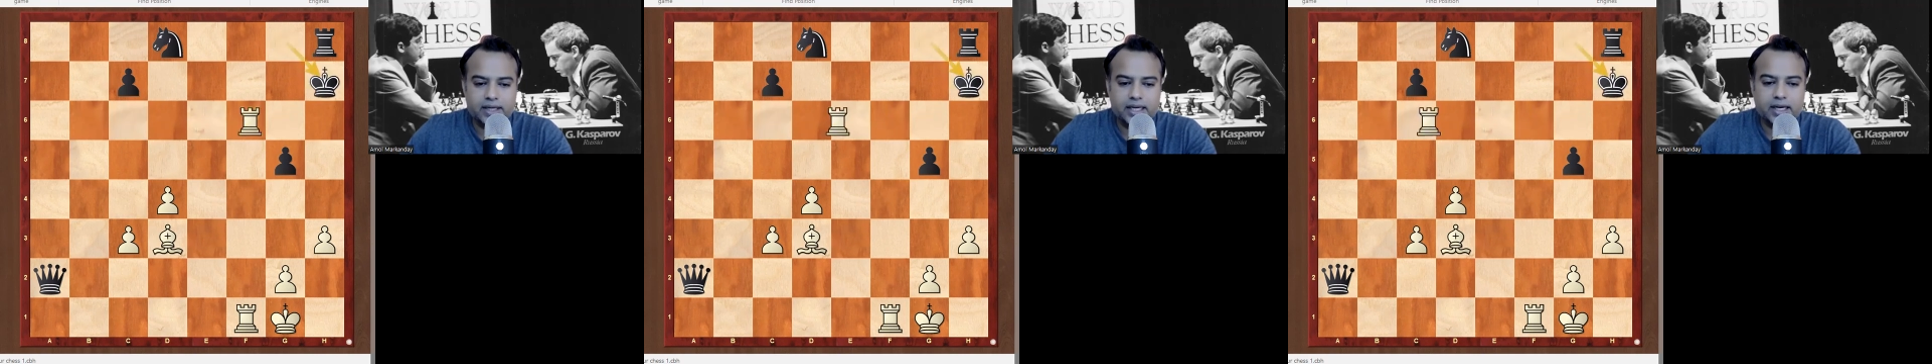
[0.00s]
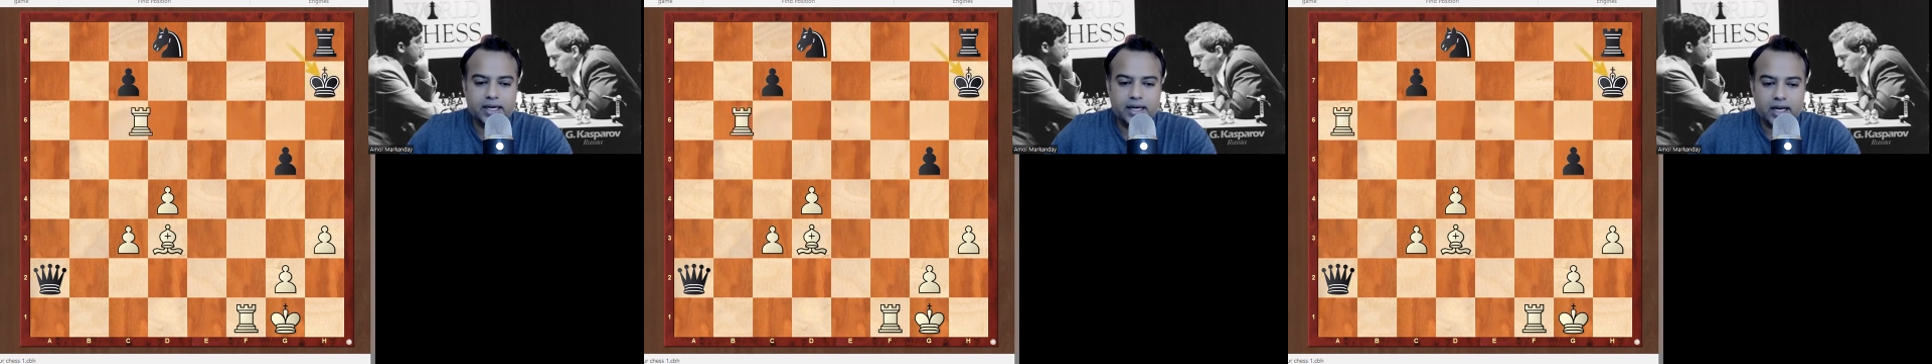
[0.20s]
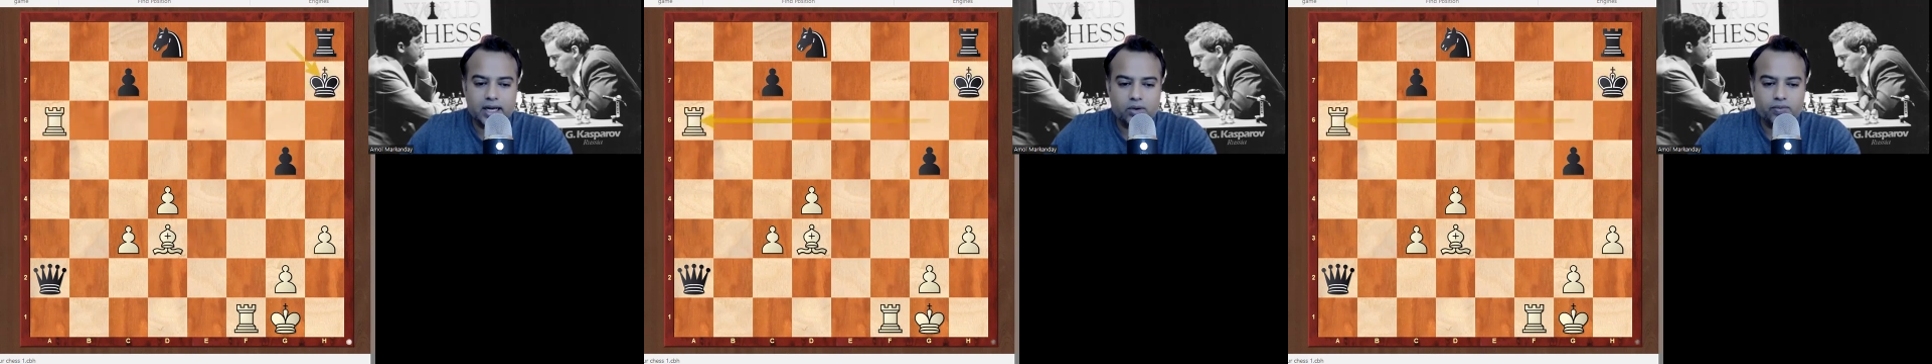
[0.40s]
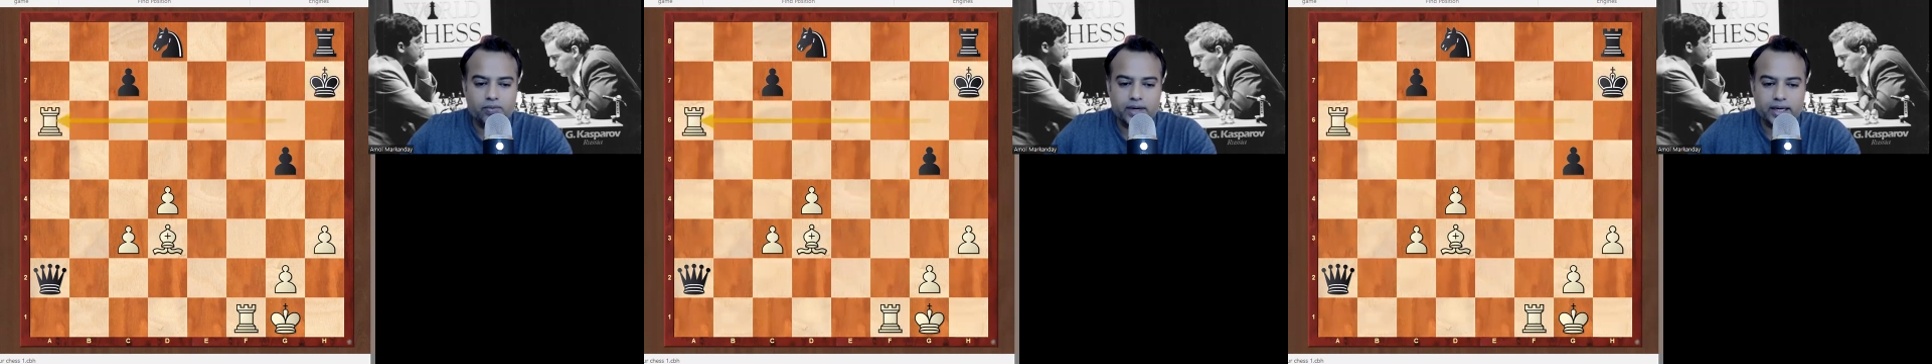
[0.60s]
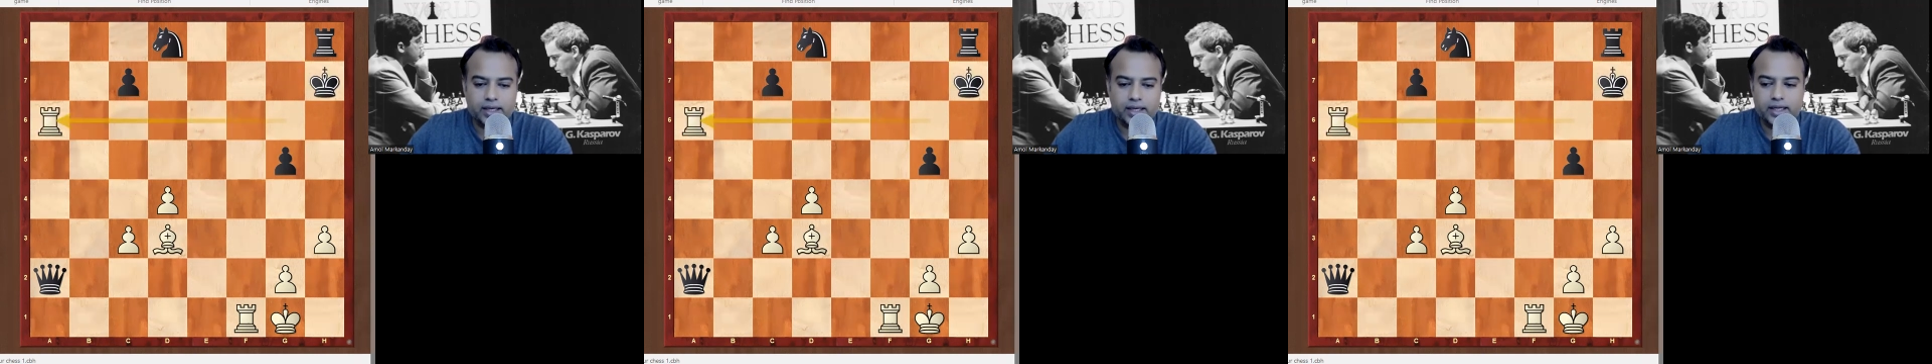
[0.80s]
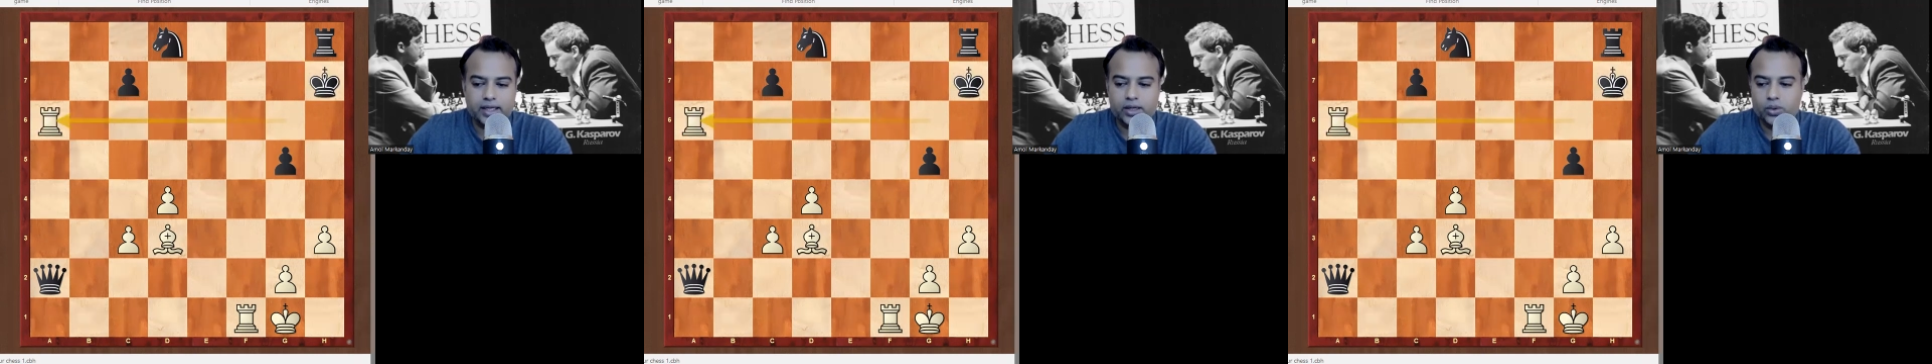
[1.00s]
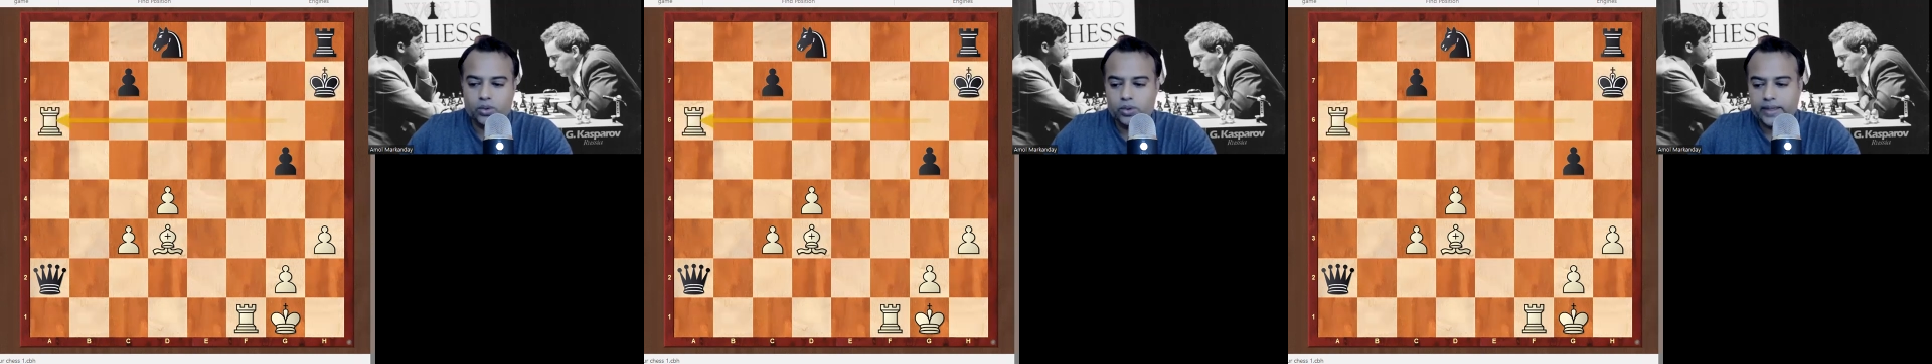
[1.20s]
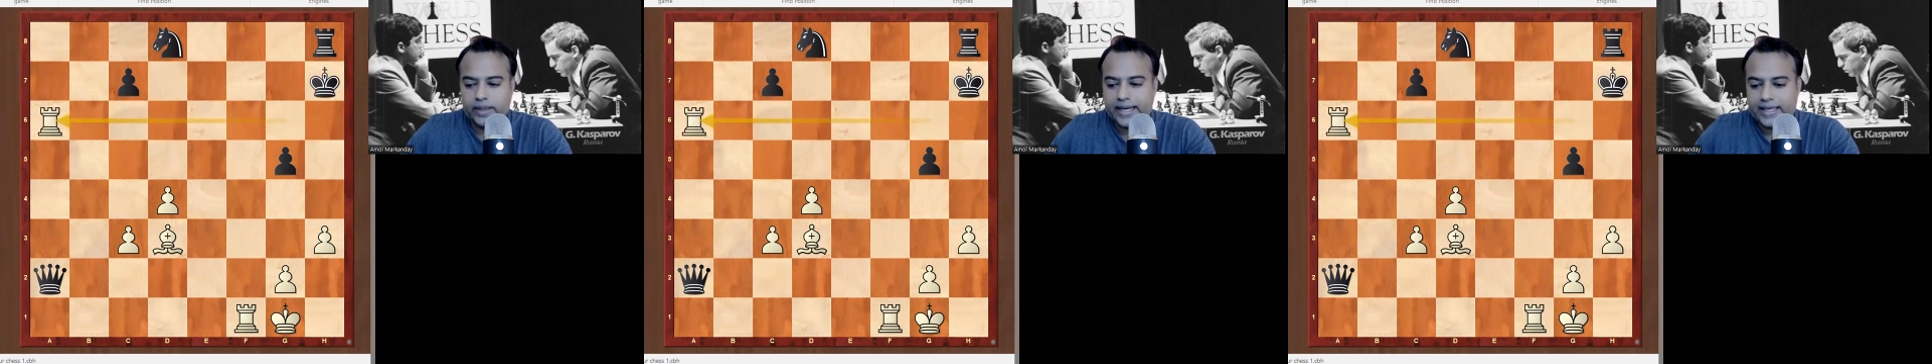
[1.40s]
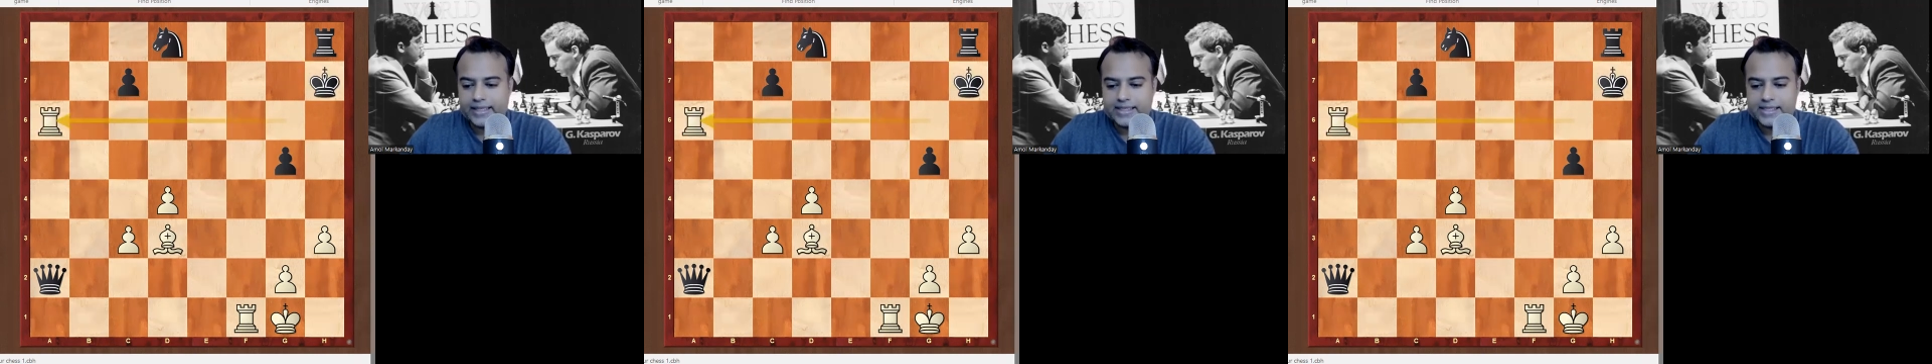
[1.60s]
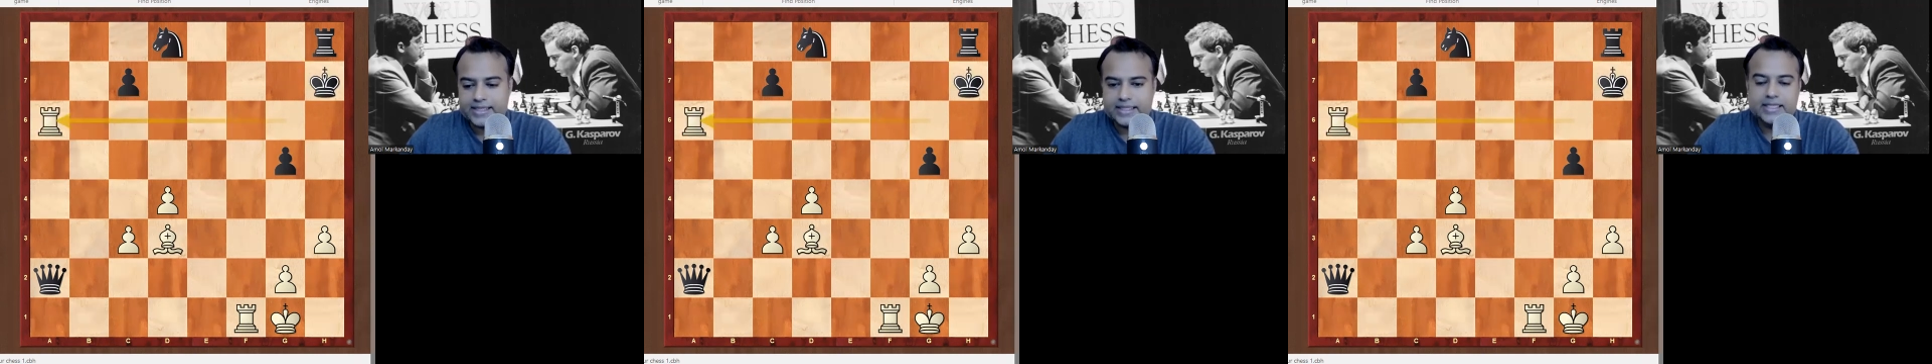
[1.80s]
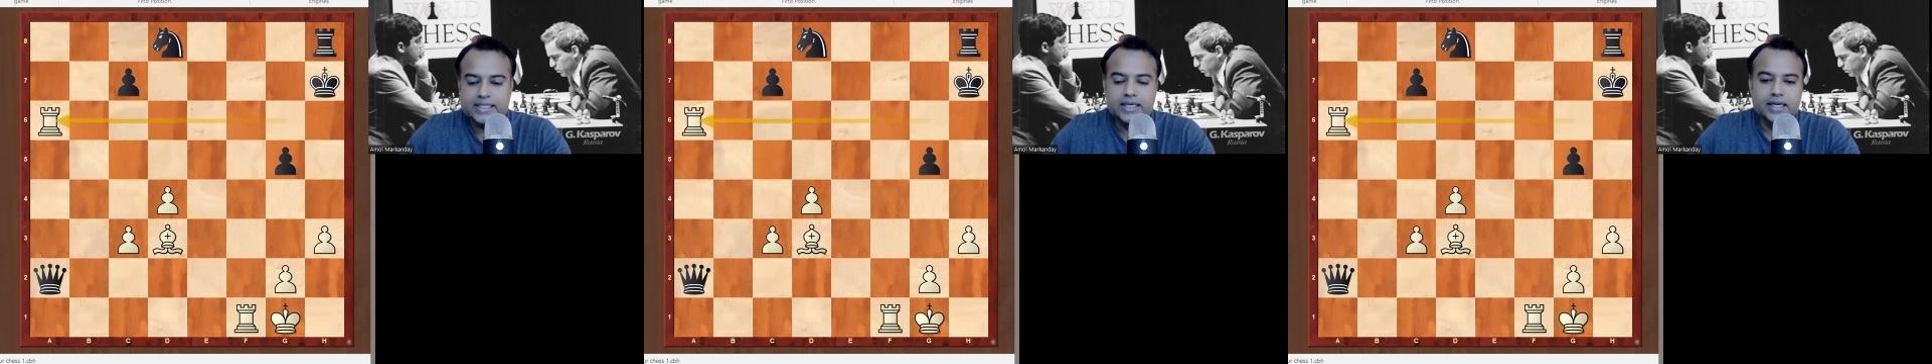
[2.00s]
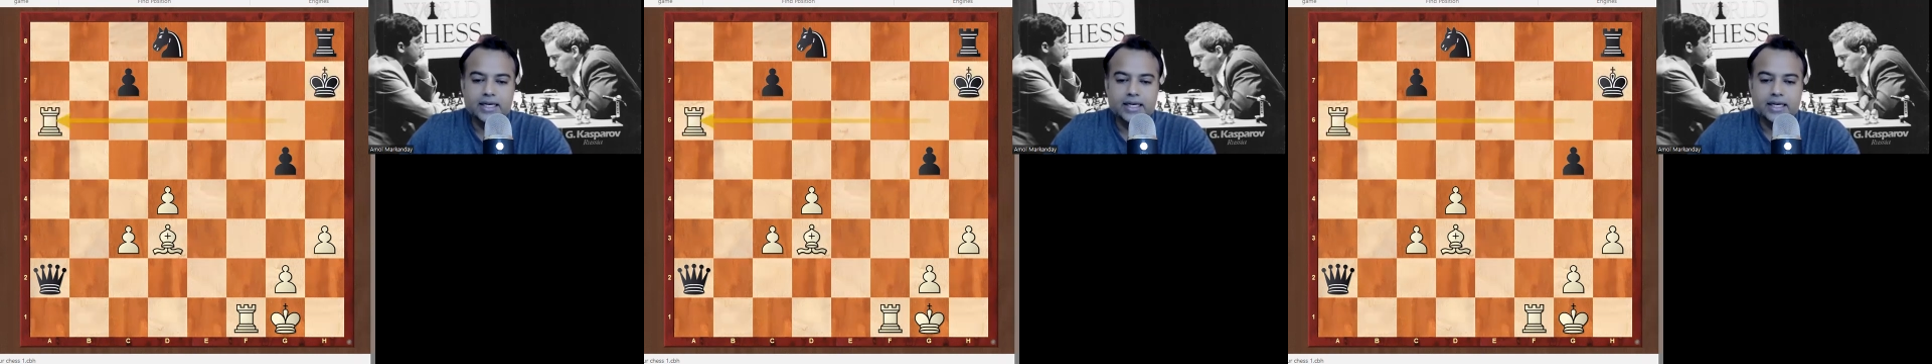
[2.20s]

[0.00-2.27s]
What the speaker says: and now finally rook to a6,